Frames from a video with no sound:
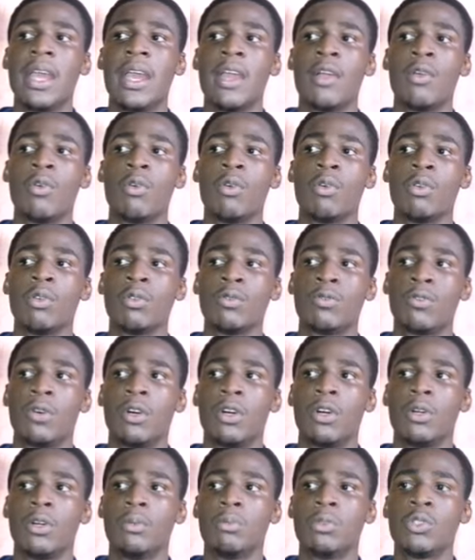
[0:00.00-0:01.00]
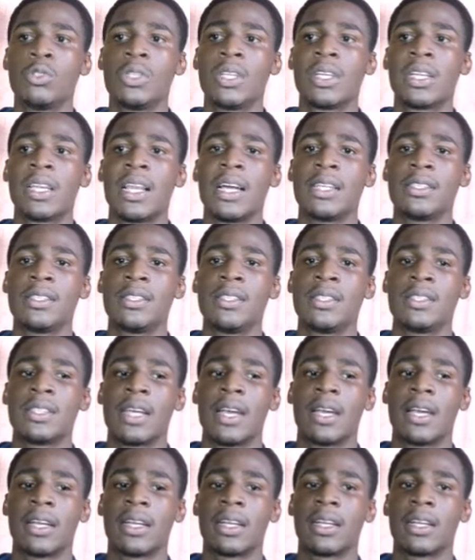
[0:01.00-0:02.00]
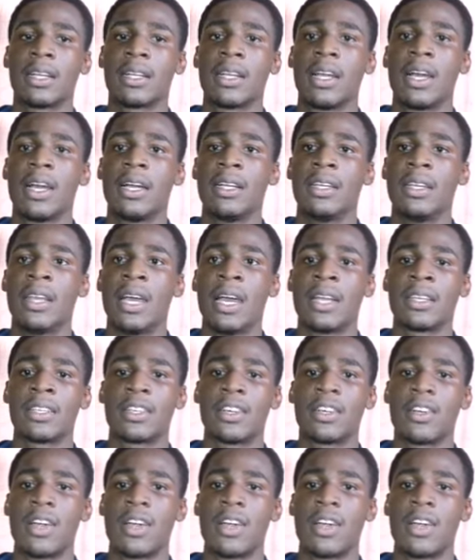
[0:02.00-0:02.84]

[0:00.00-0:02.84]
enroll for music classes and